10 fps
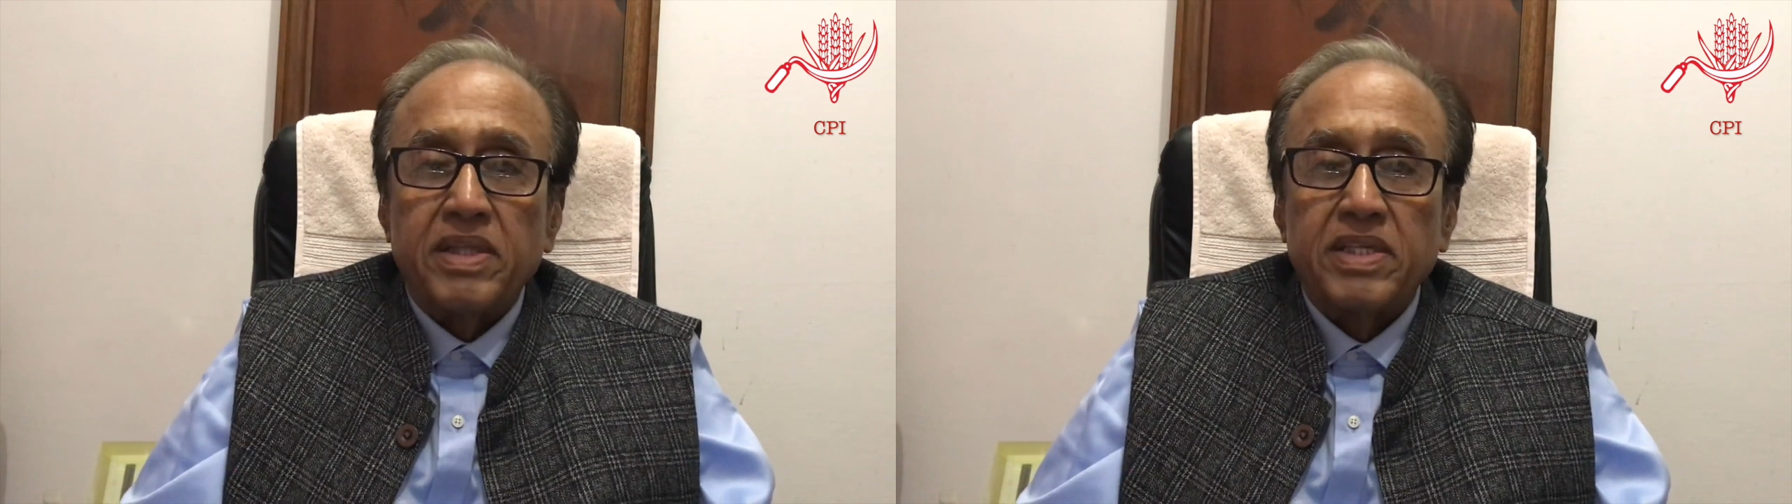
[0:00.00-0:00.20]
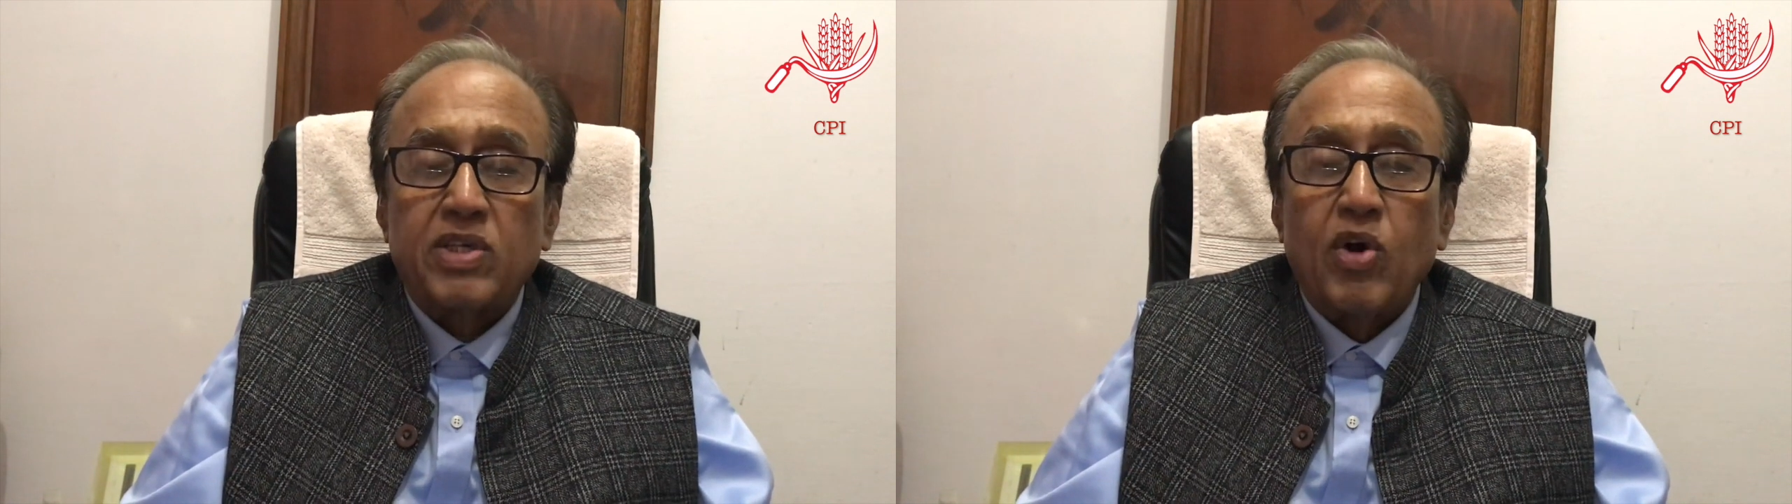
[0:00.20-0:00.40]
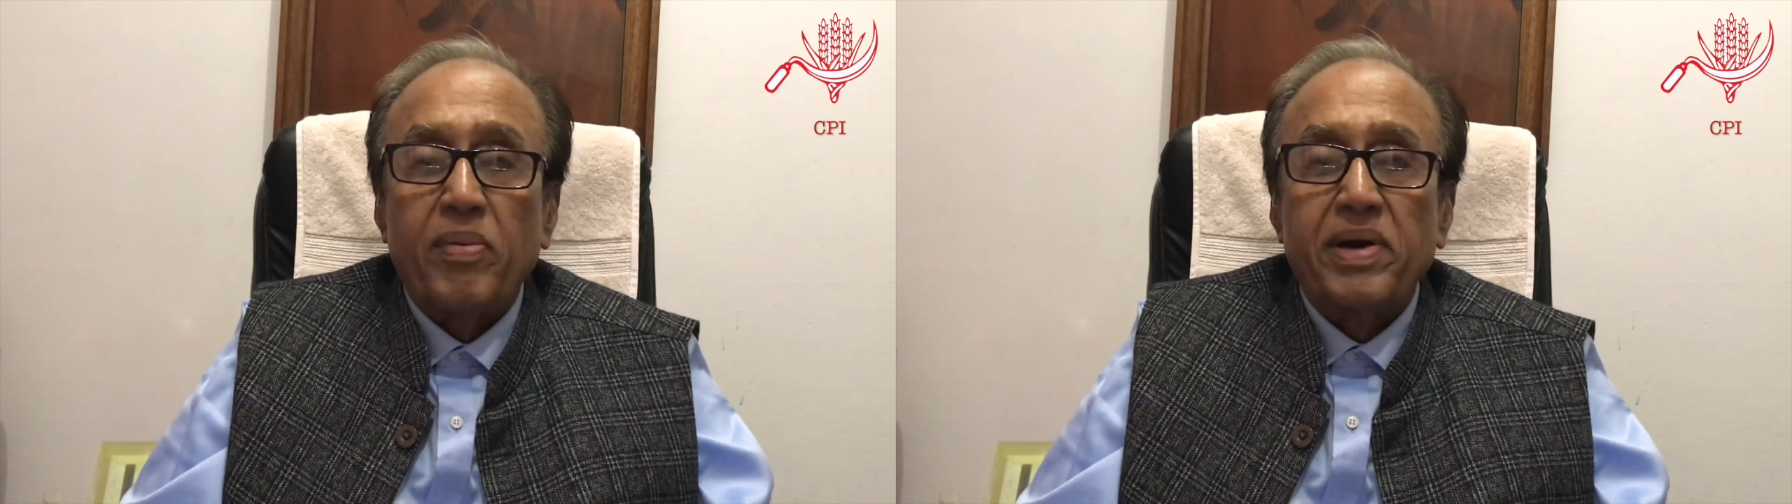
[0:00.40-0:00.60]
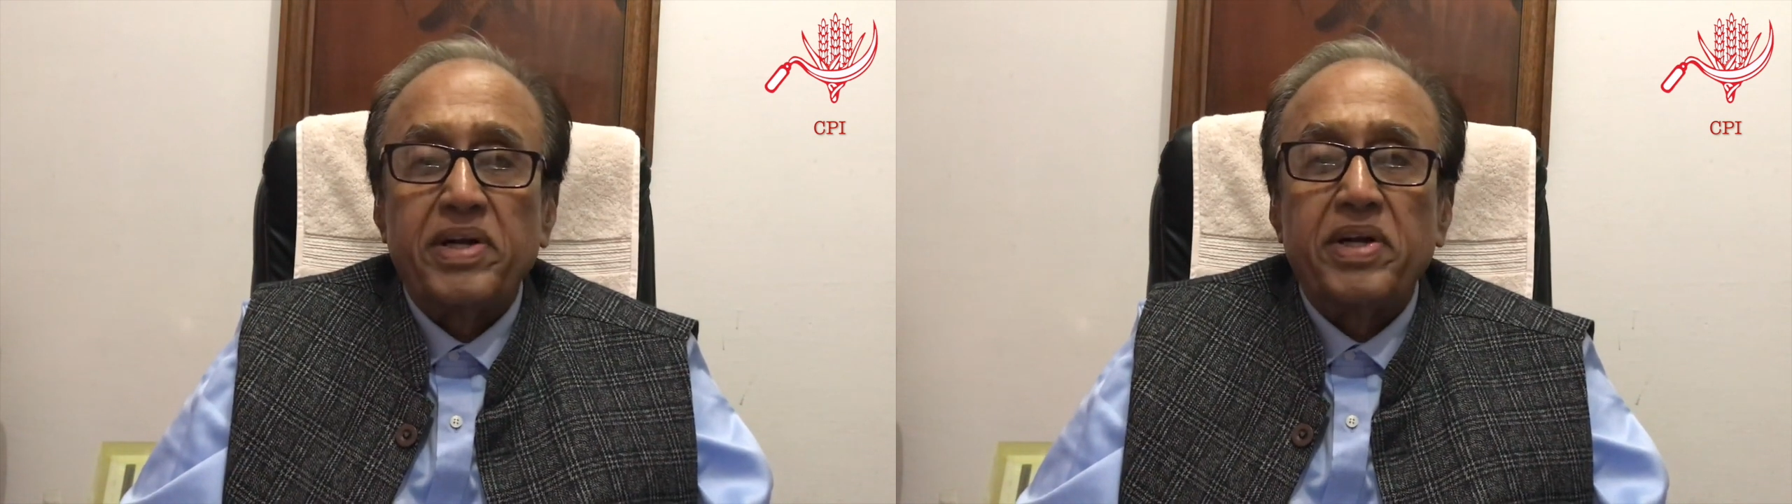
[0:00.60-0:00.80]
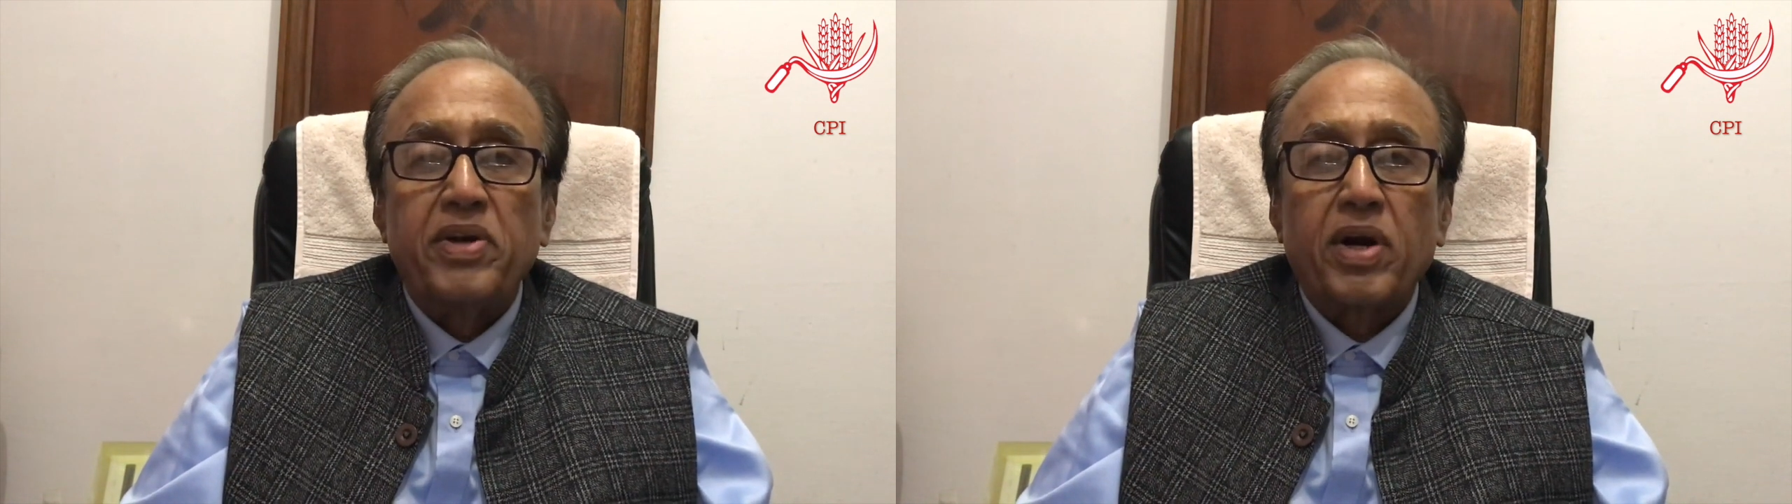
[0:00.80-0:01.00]
this
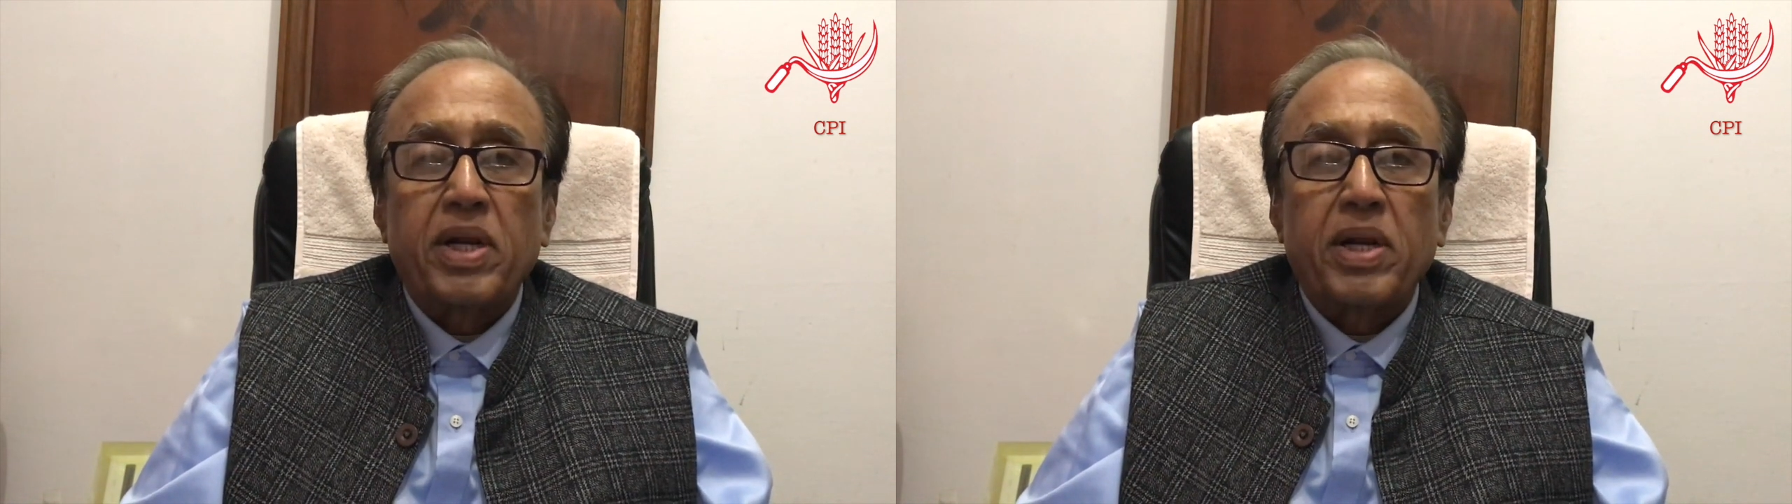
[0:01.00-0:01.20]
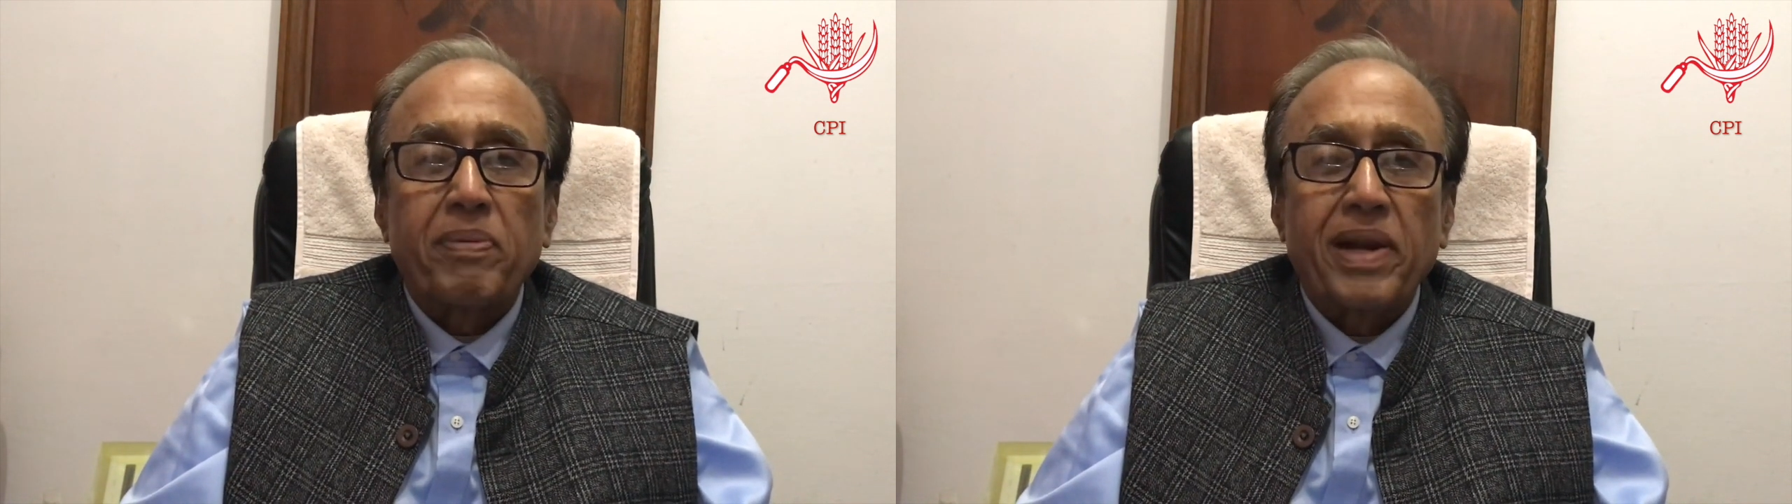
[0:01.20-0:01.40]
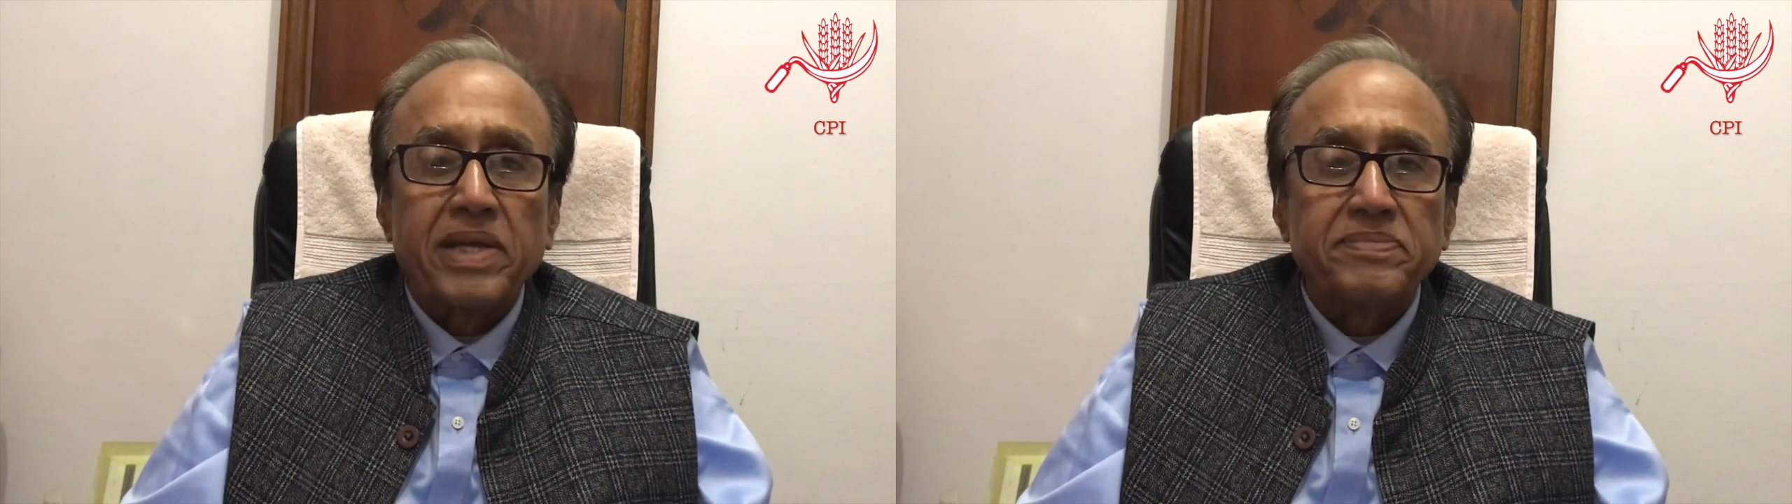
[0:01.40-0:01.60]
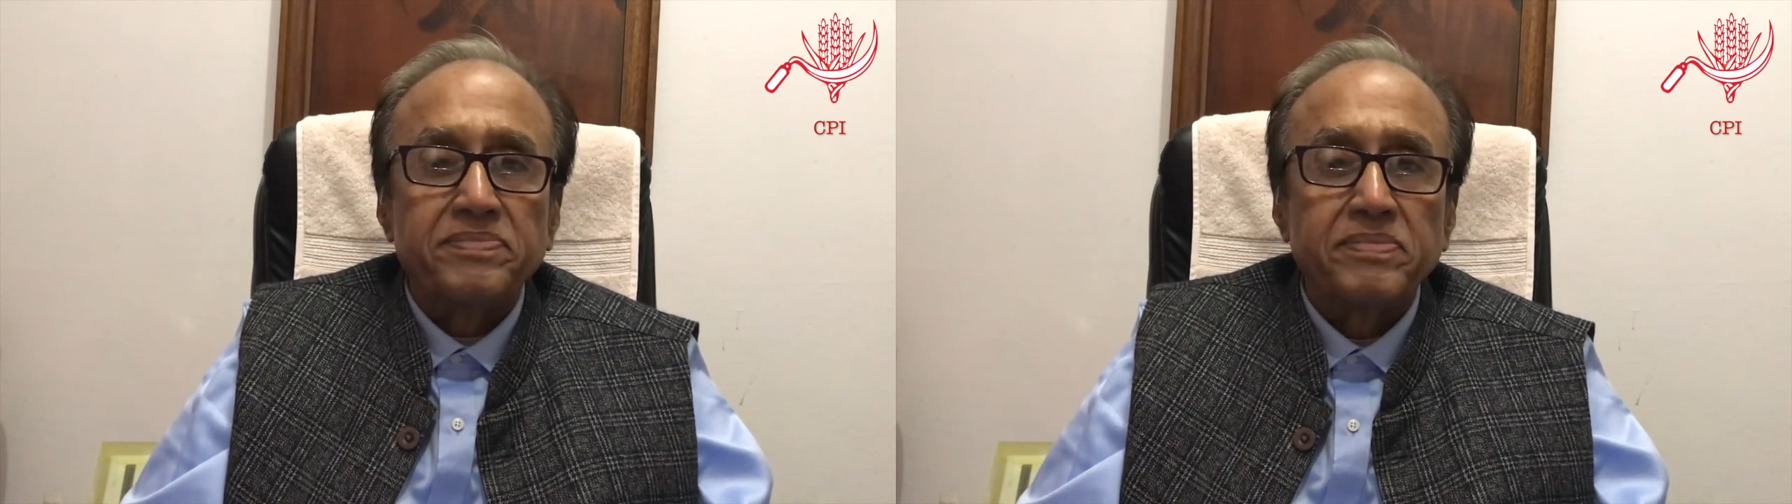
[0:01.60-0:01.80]
government did not reply.